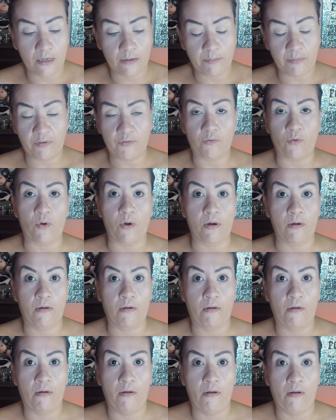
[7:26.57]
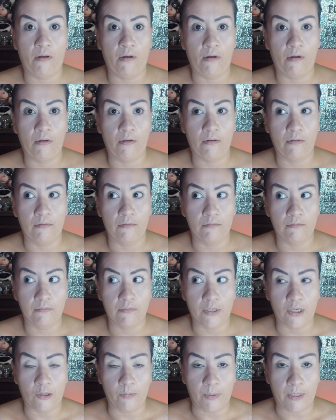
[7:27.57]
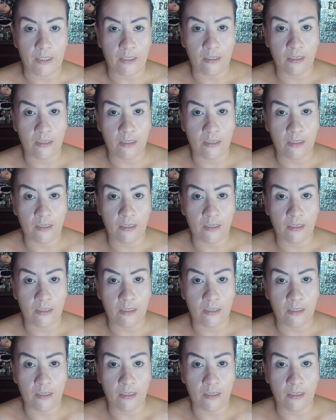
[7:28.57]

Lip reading: before. Kill me.